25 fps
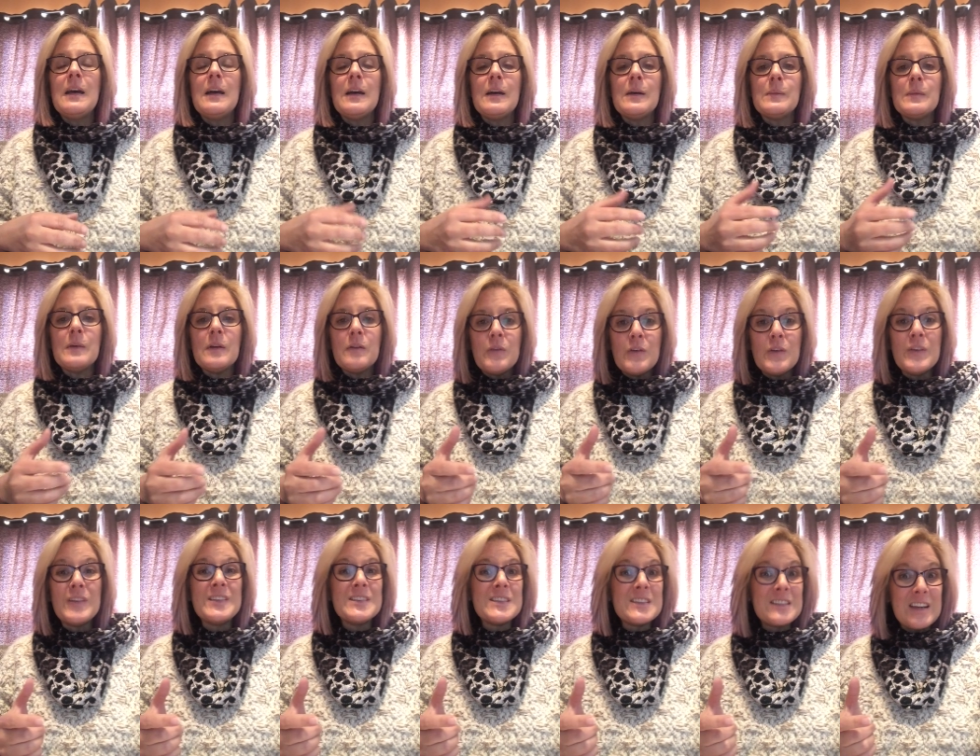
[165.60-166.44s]
If you
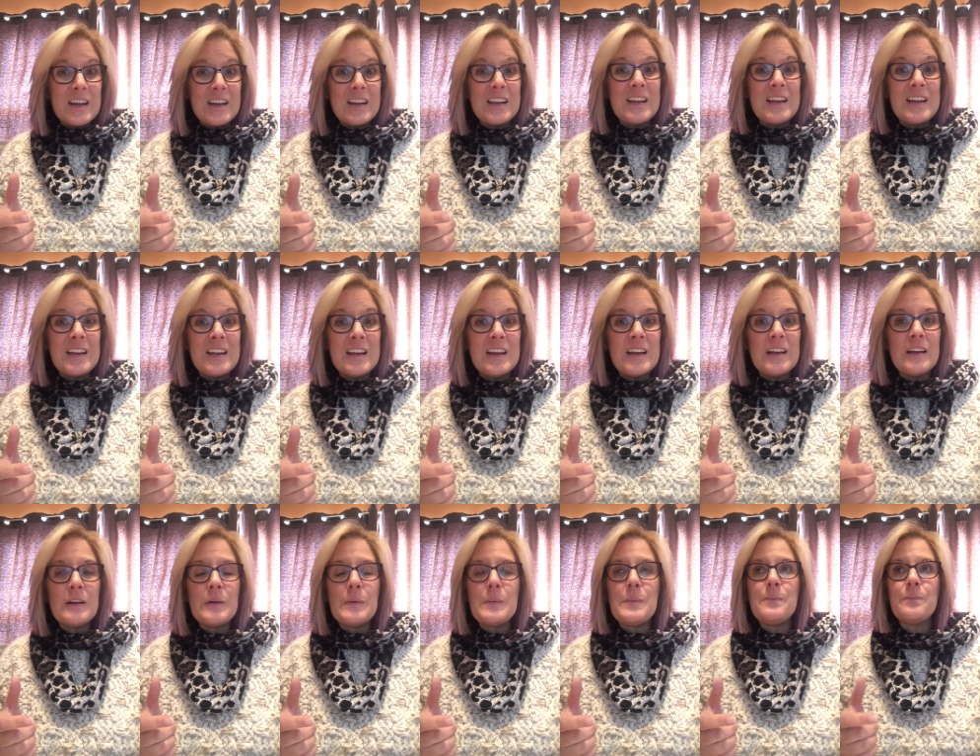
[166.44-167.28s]

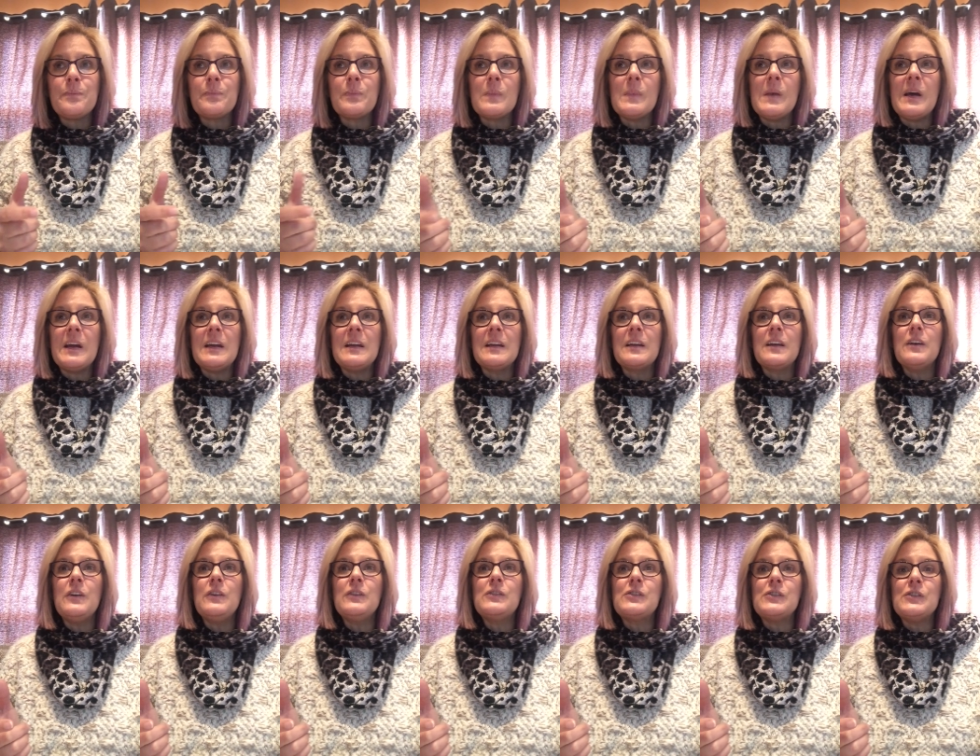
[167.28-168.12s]
study Mayan
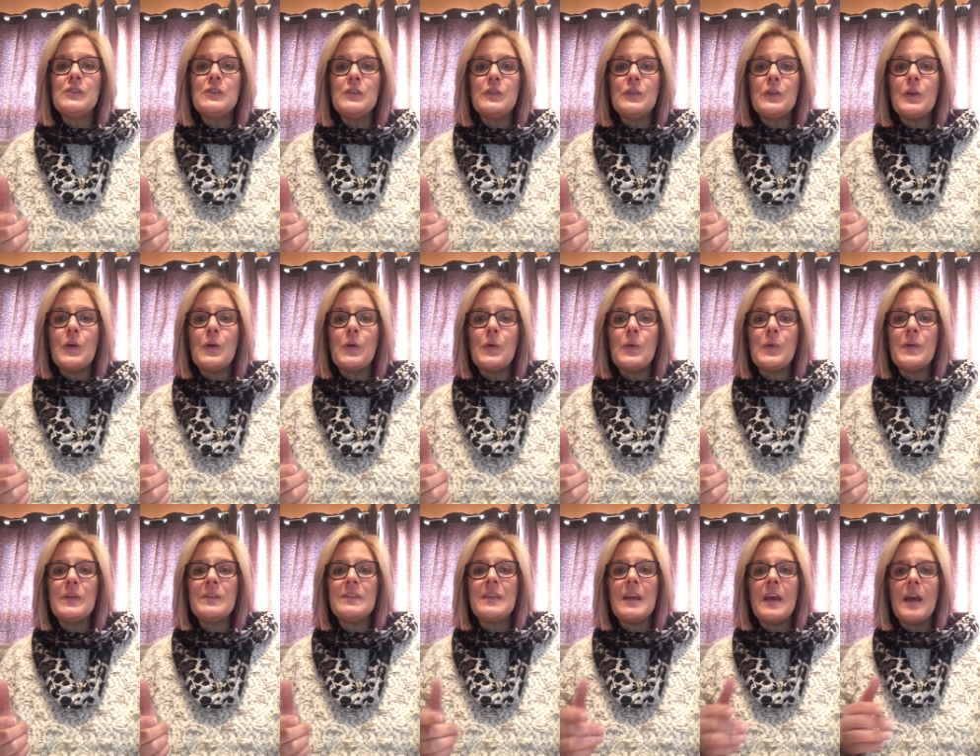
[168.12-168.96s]
culture, you know it
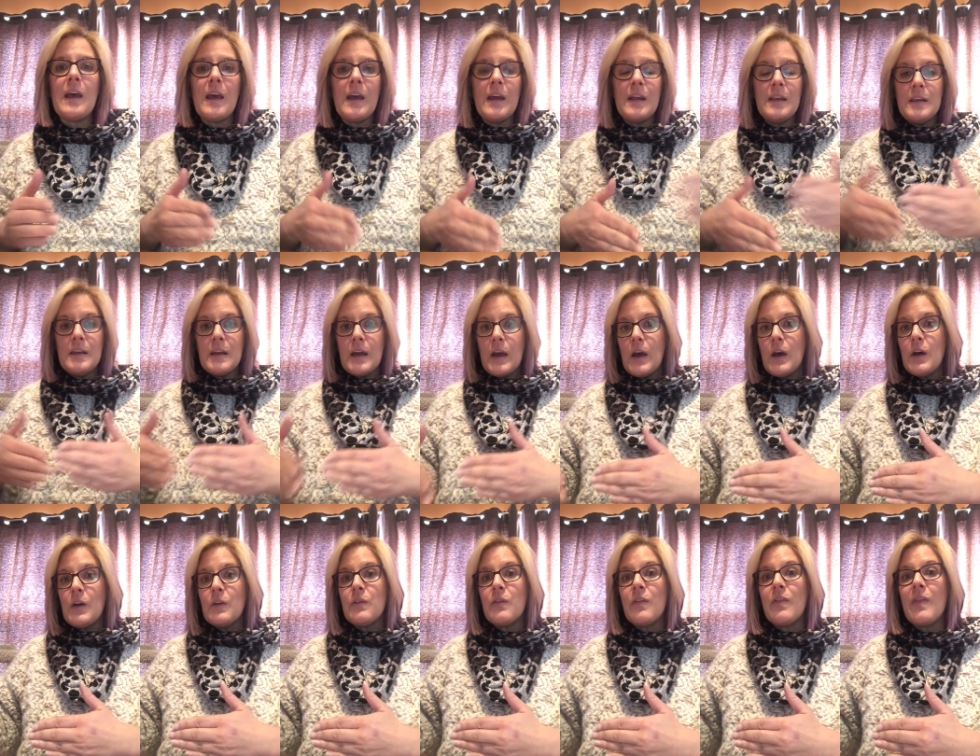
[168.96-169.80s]
was the end
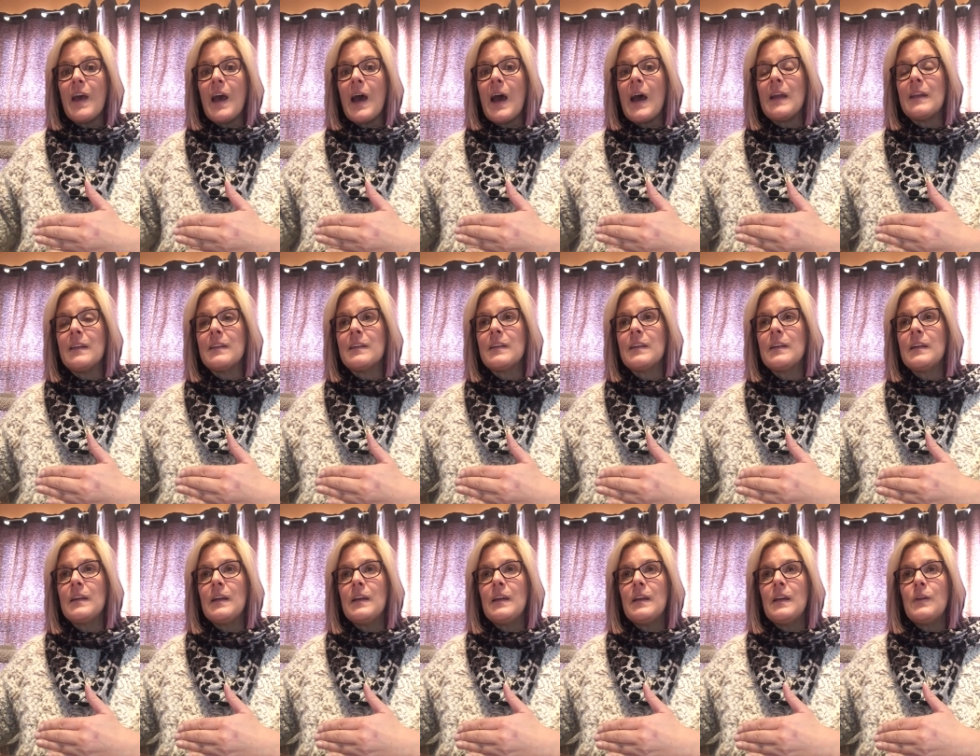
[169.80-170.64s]
of that
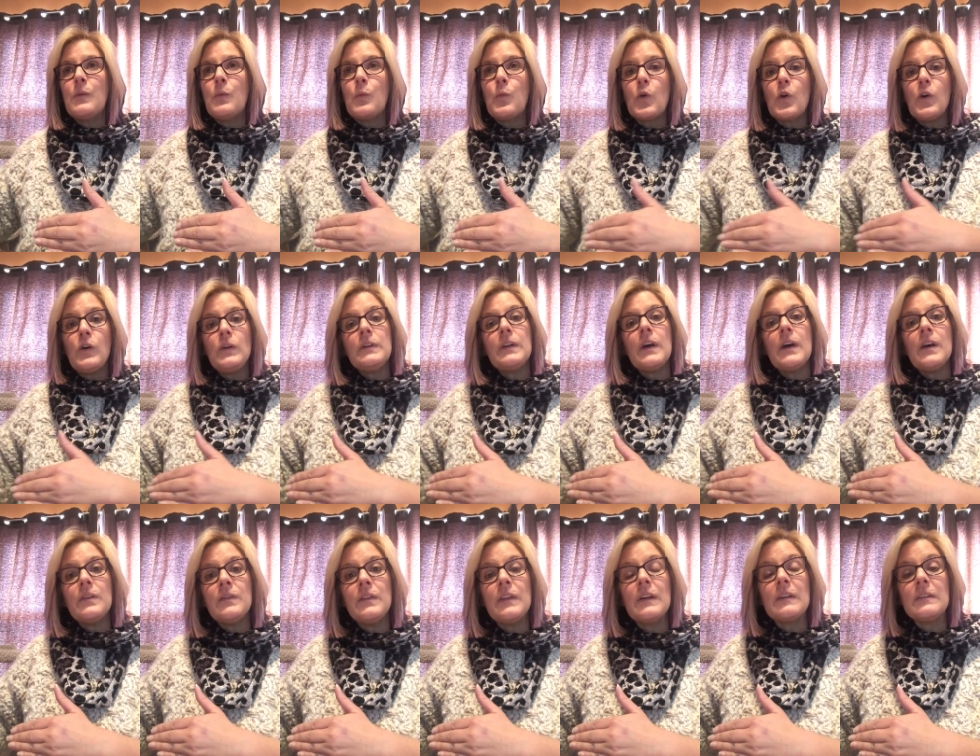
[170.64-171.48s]
world
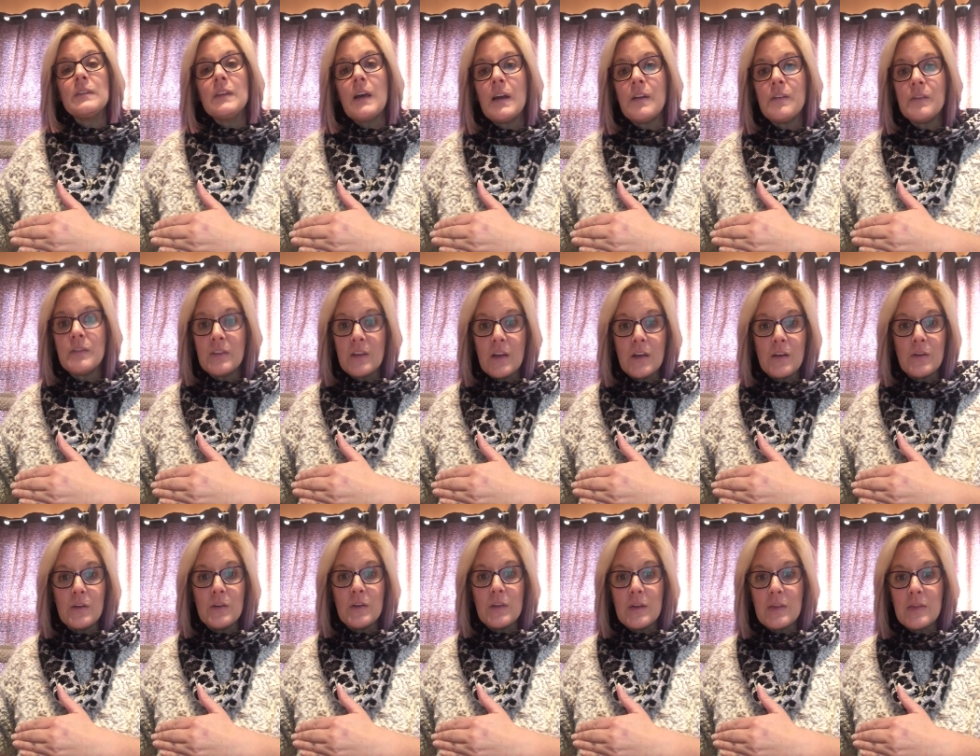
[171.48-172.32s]
of their life
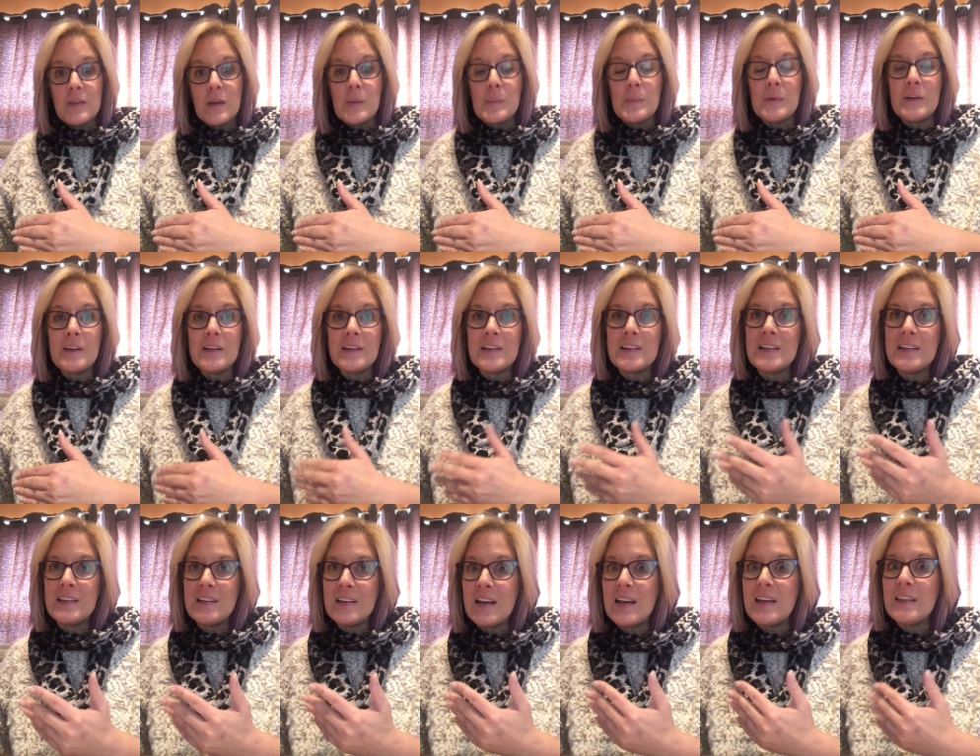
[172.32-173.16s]
cycle that they
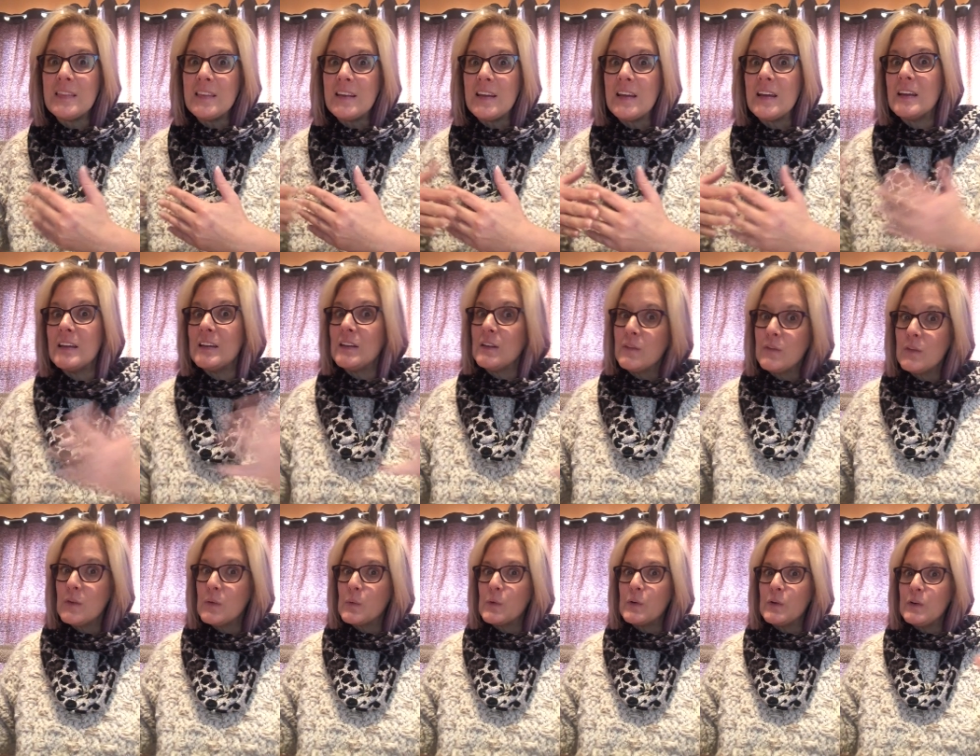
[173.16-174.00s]
predicted, not the end of
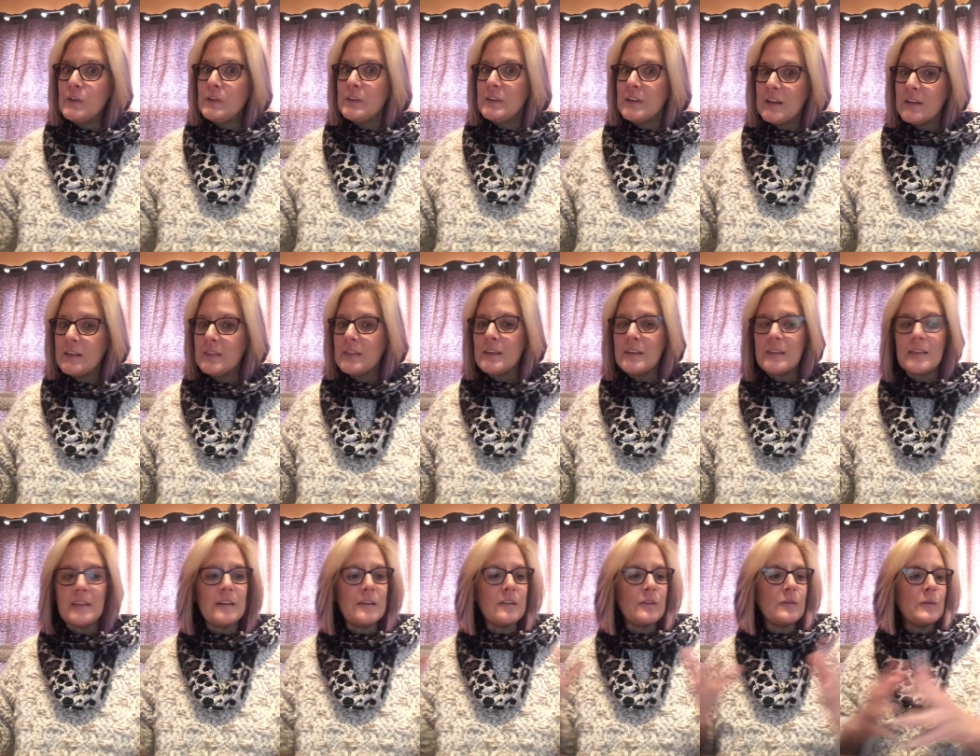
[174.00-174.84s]
the world, not that
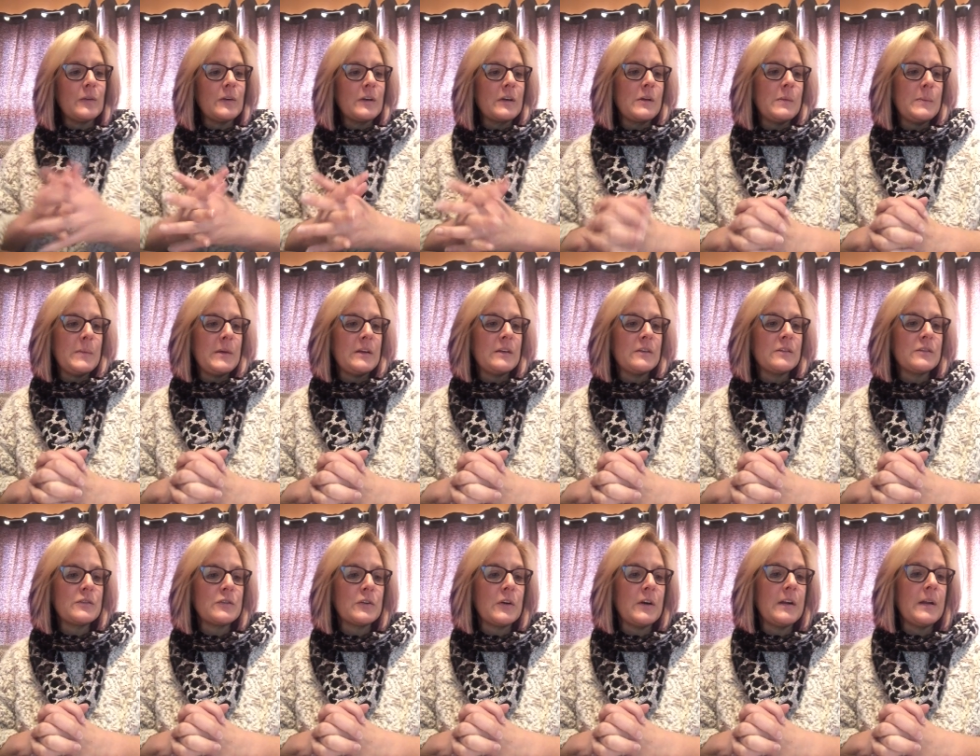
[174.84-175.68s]
things were going to be
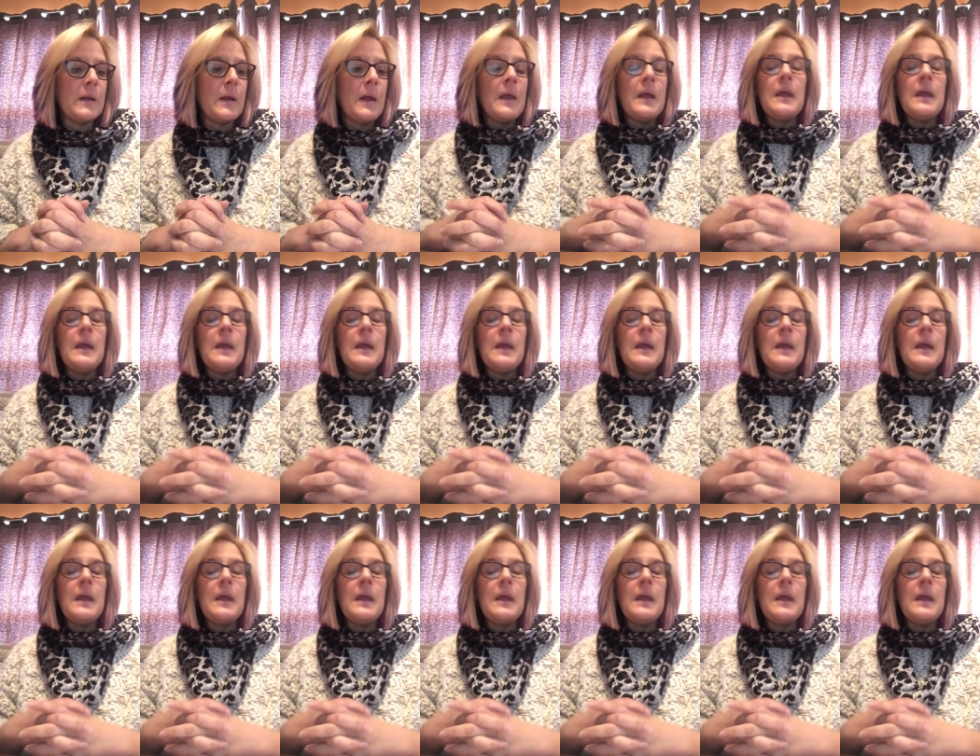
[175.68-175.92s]
destroyed.